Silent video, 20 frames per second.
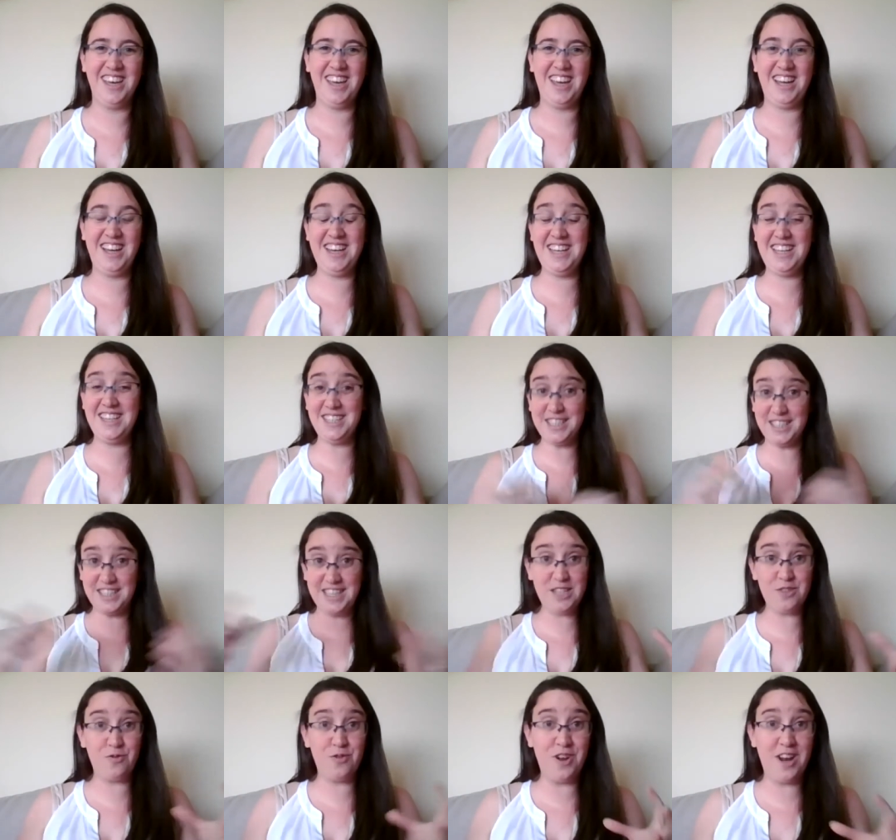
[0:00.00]
He needed
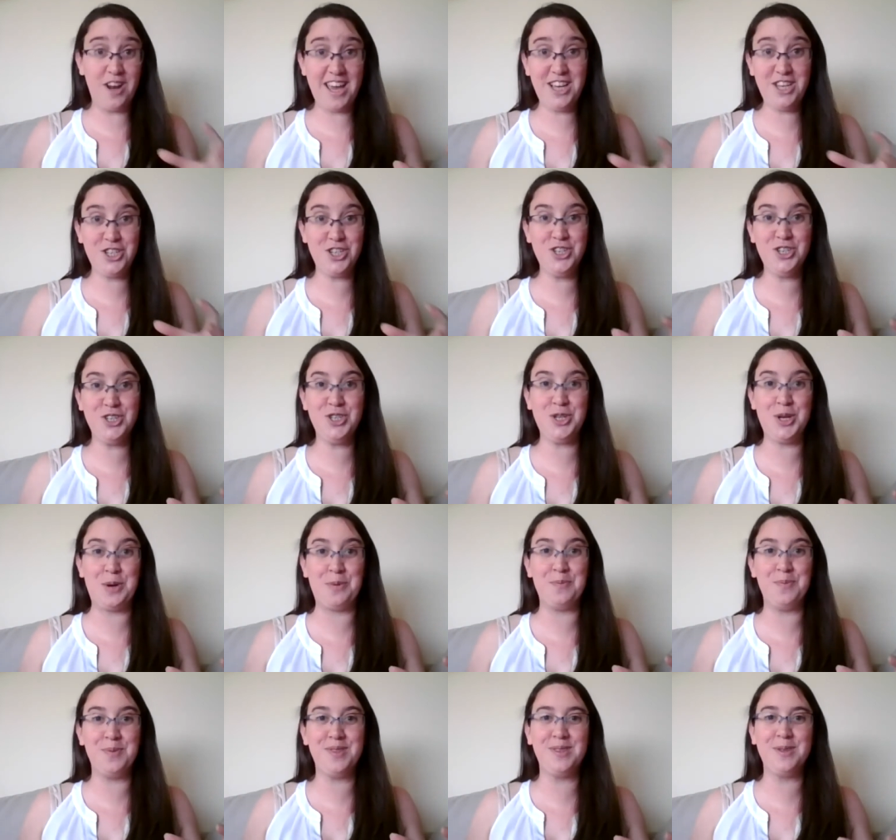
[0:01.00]
these
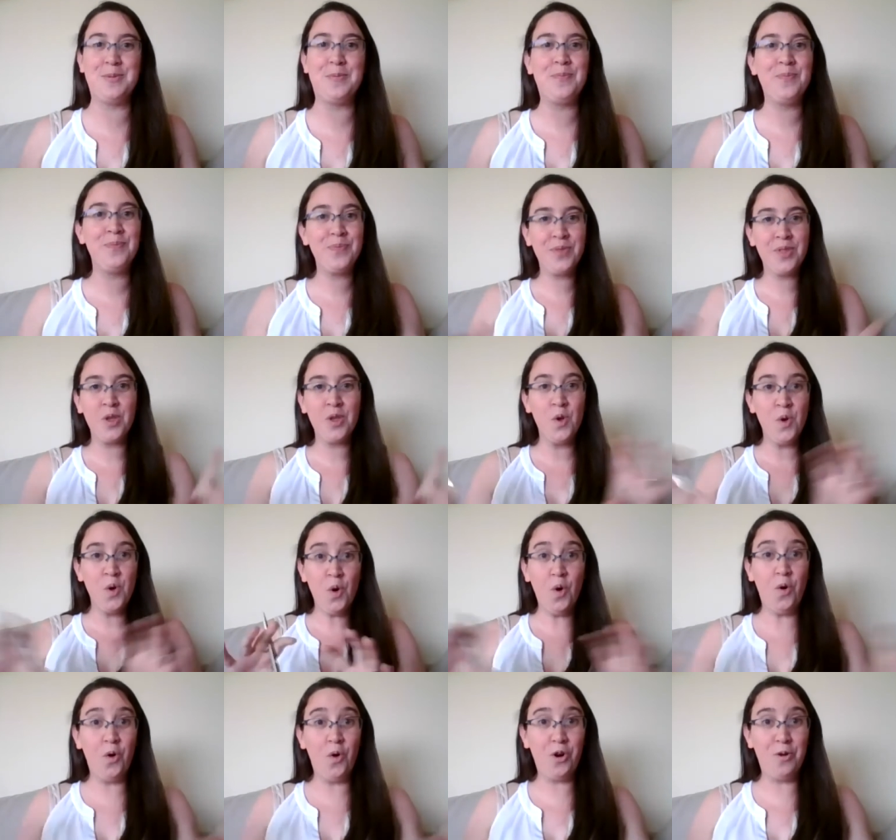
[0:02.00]
relationships
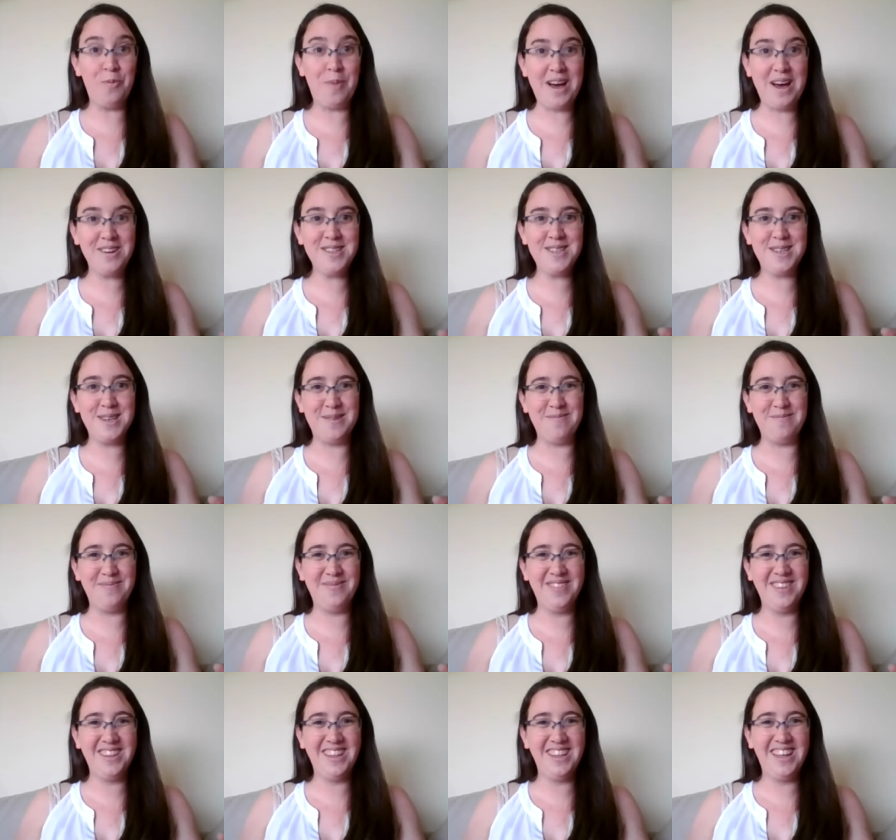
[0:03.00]
all about him
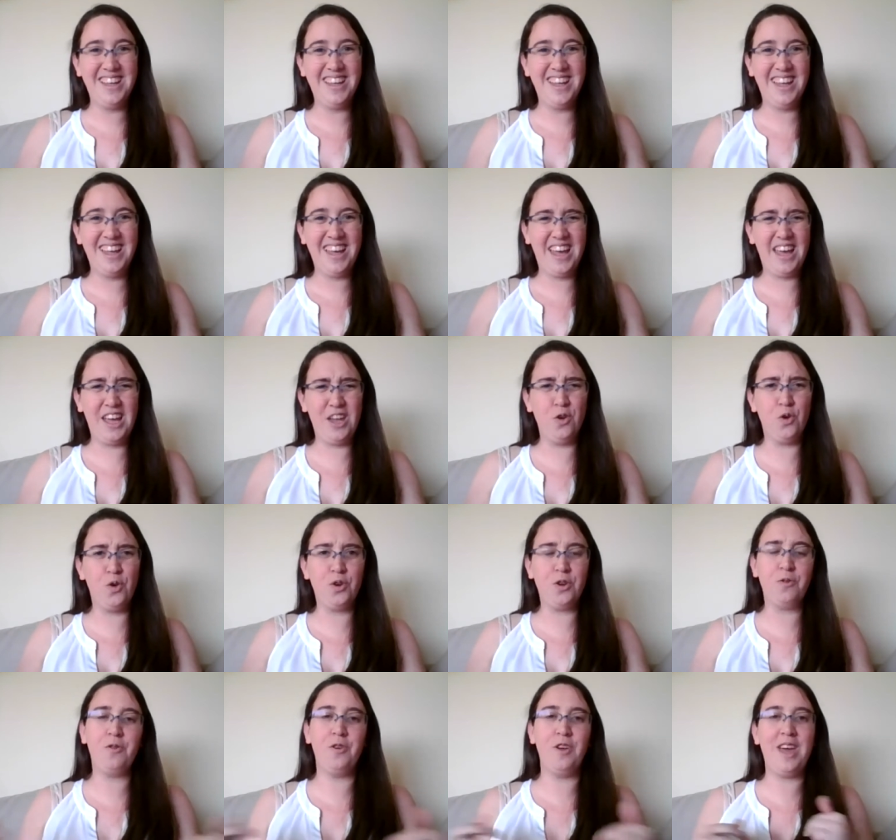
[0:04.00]
in order
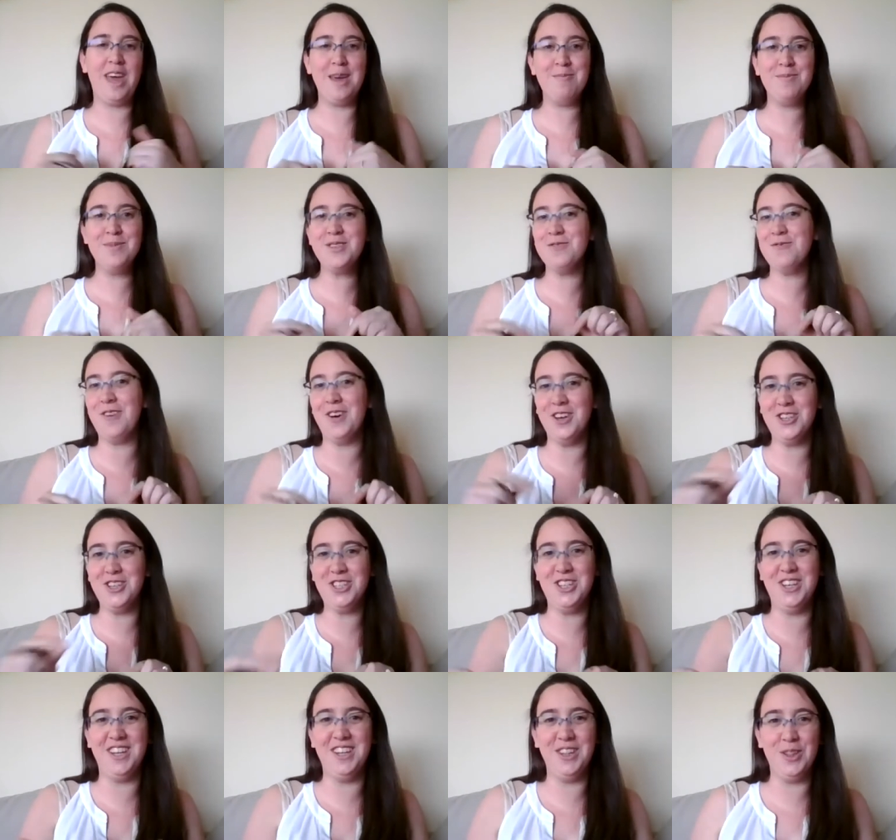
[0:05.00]
for him to
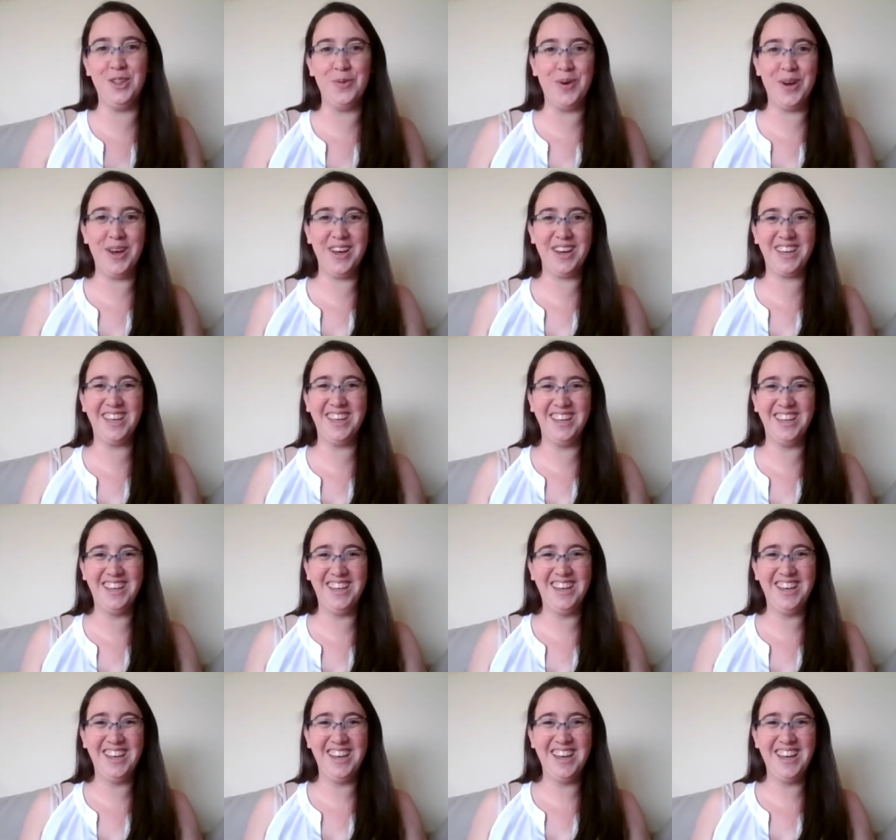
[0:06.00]
function in the work
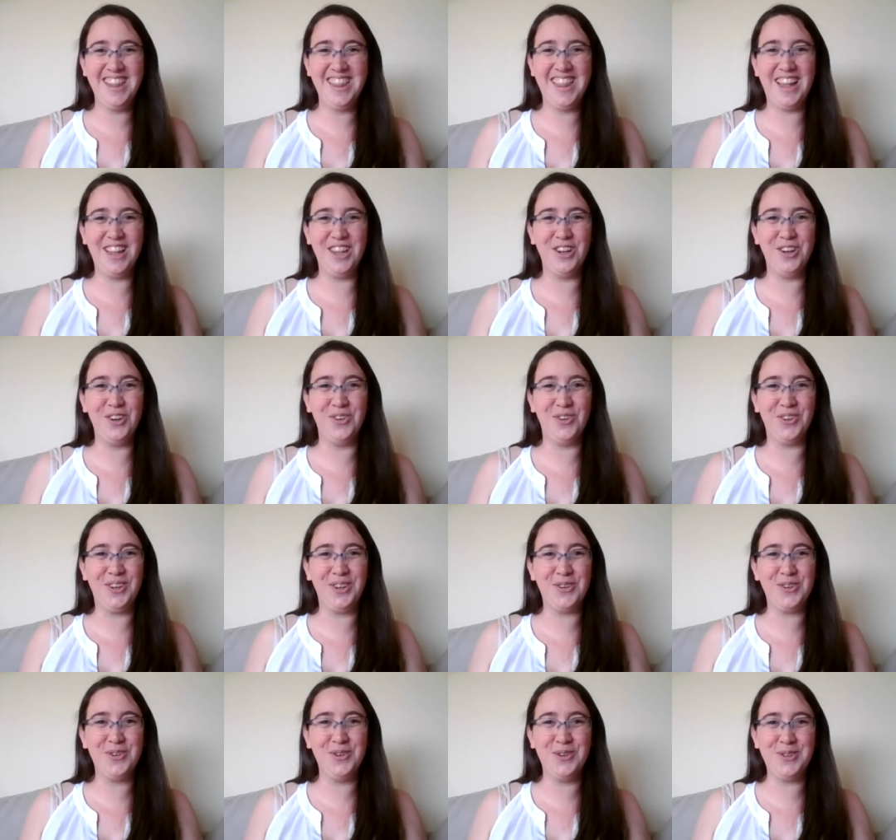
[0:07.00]
that the Lord
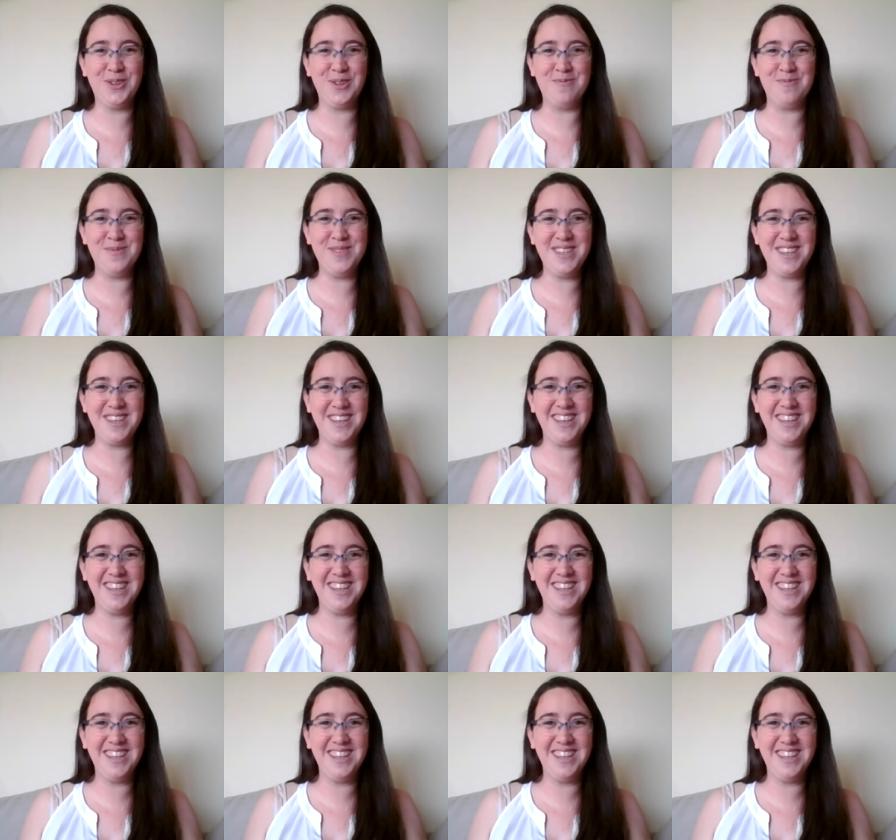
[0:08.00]
had called him to.